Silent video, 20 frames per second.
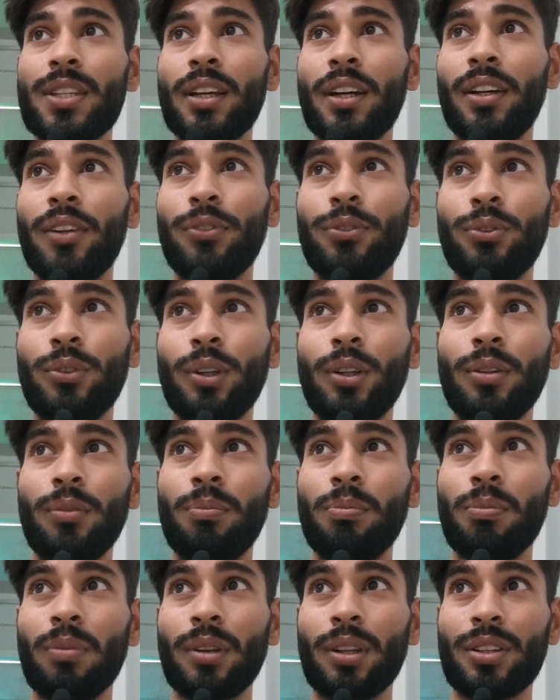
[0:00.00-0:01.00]

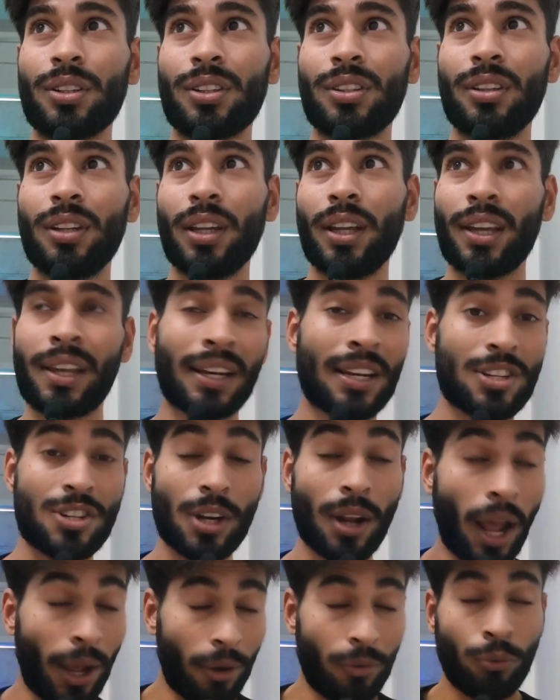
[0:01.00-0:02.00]
English
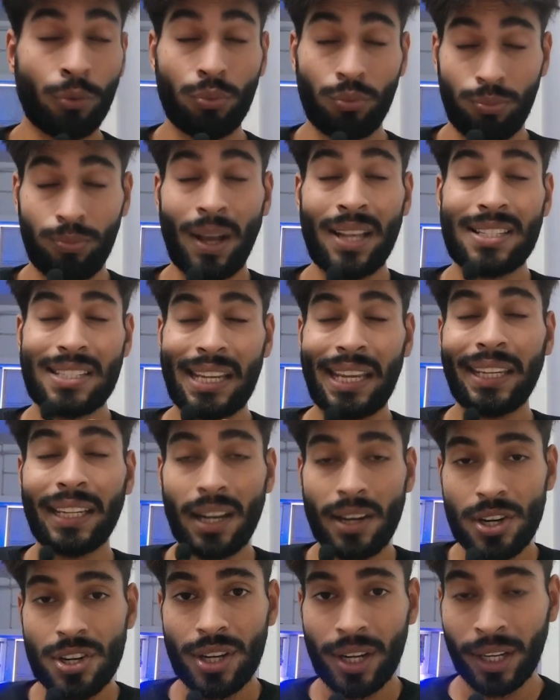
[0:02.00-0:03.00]
by saying
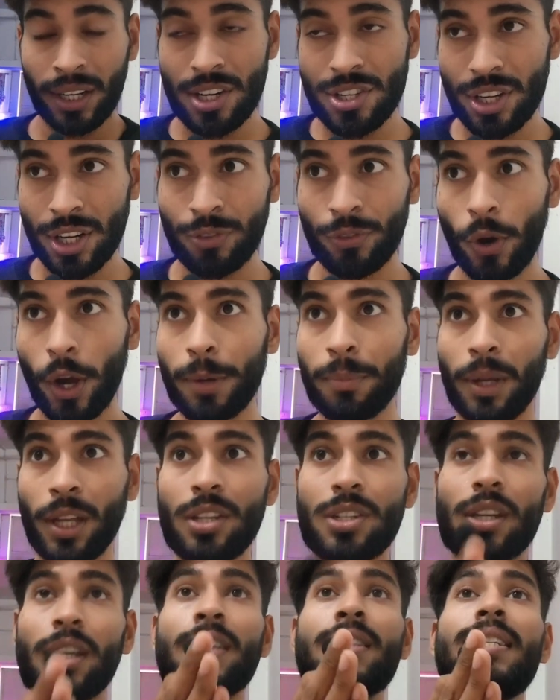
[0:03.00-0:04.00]
English
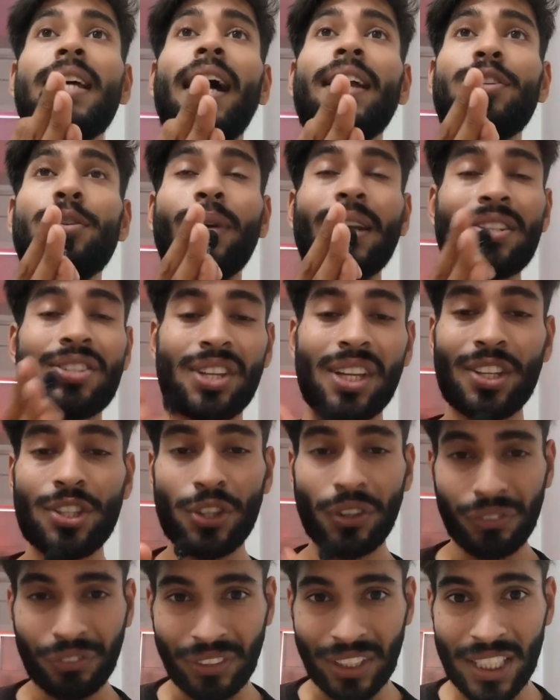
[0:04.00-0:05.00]
environment is that you can change
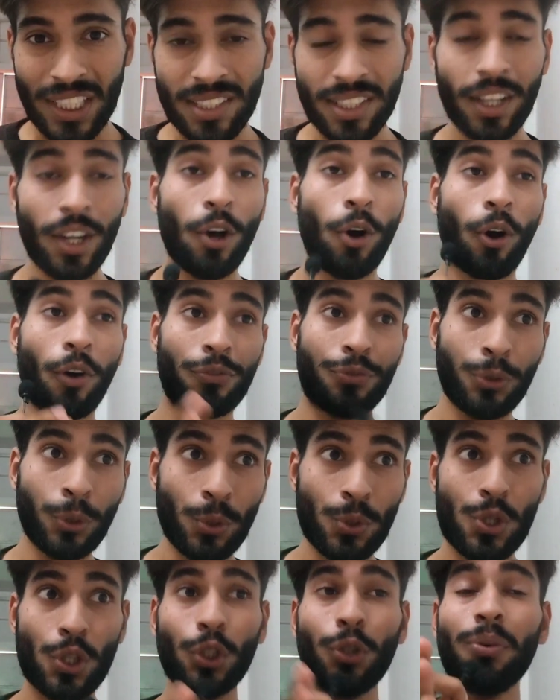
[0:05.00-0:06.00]
your feed of
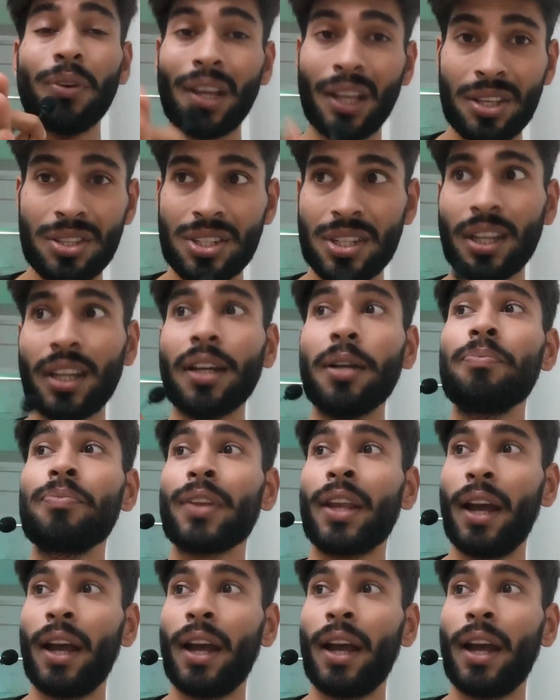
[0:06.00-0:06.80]
YouTube, Insta,